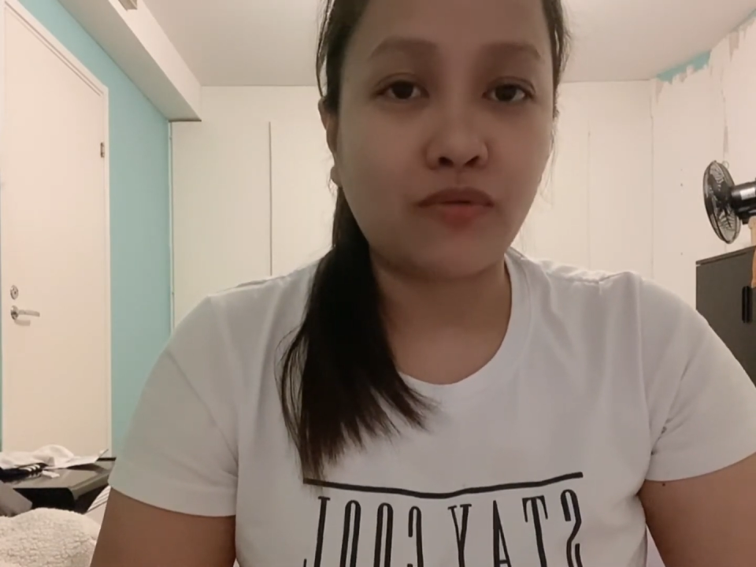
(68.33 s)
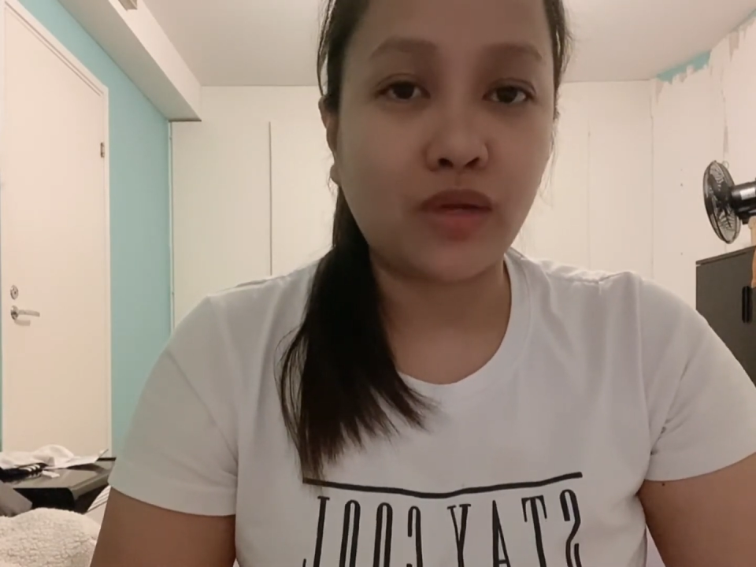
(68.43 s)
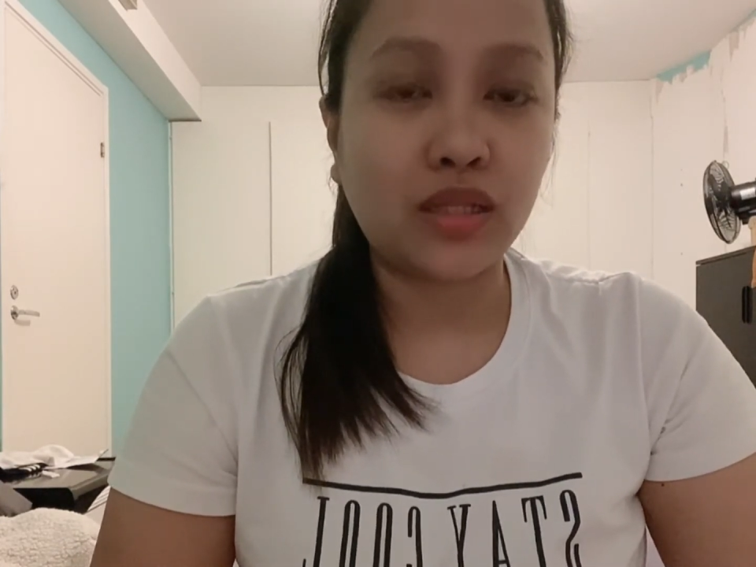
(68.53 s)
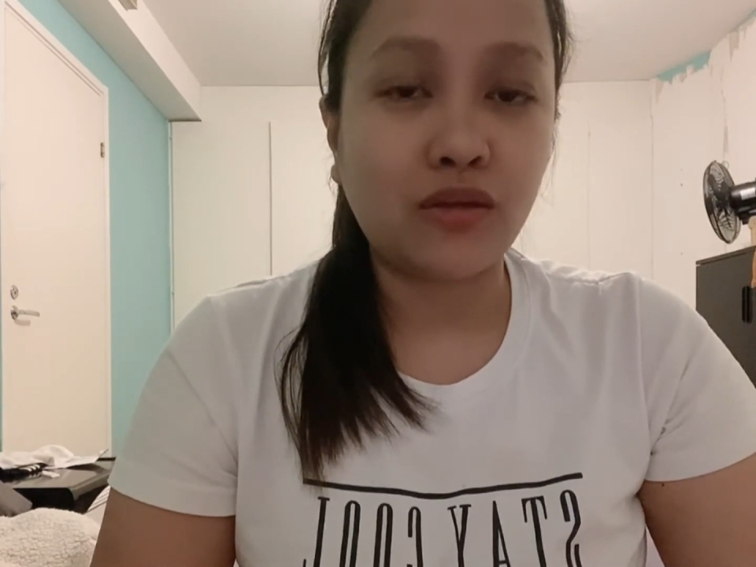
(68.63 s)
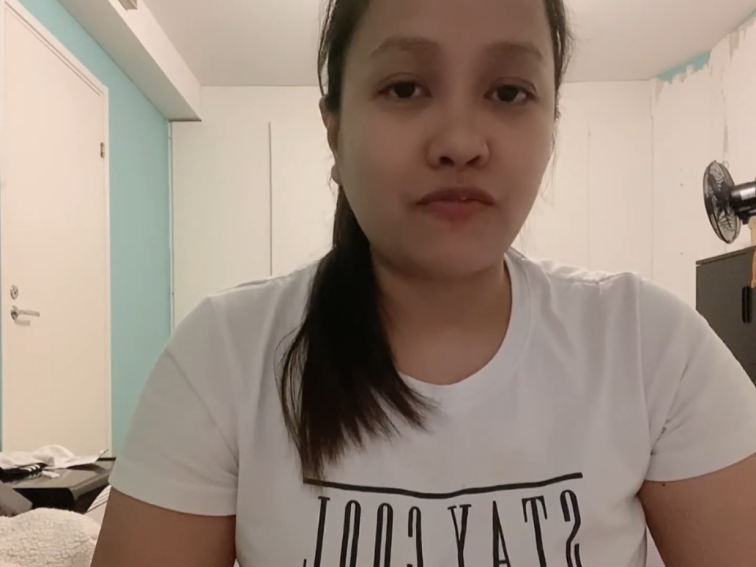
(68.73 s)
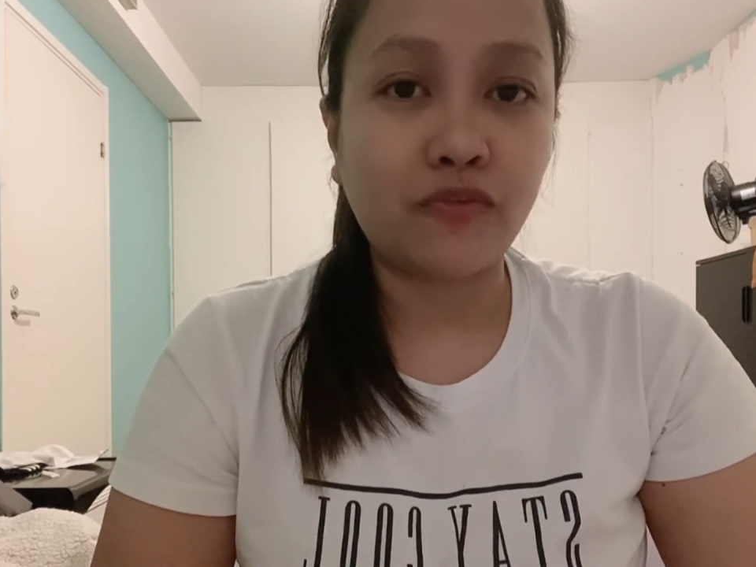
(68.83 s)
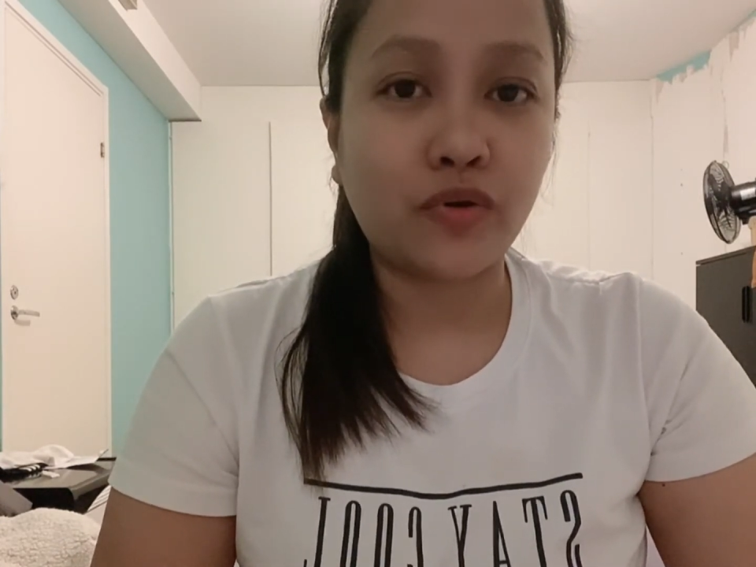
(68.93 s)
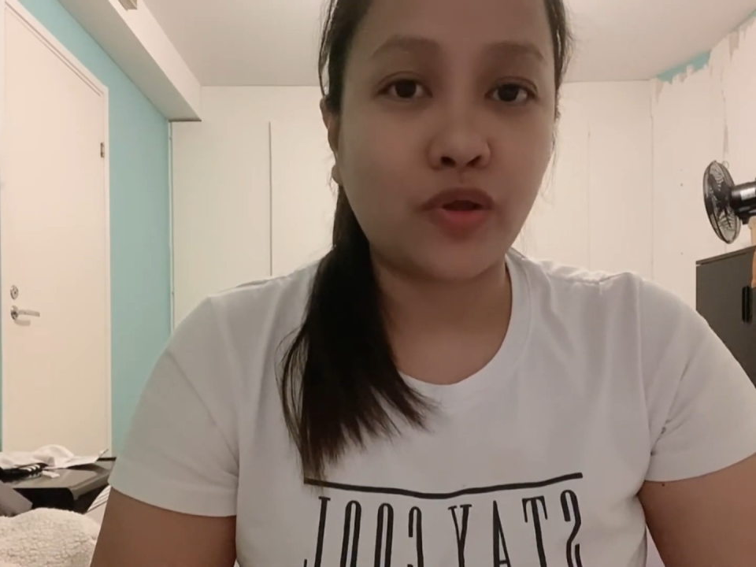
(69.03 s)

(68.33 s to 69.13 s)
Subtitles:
waiting for